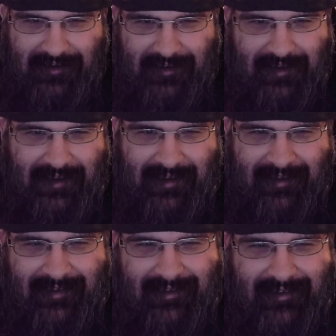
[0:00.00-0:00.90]
uh.
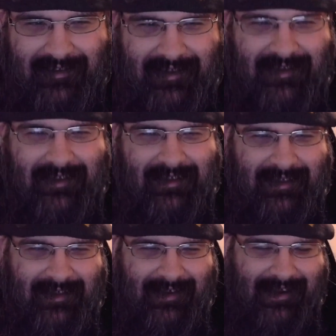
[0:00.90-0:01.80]

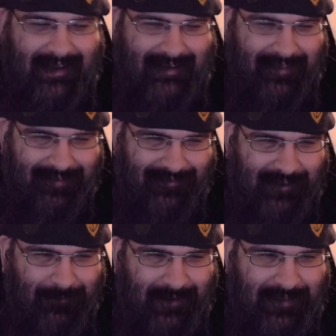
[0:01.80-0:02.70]
I can
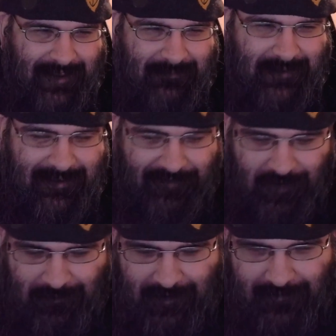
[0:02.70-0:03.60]
see why they'd be a
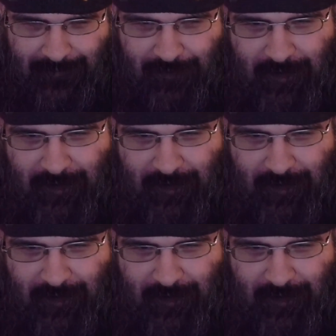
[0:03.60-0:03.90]
subject for some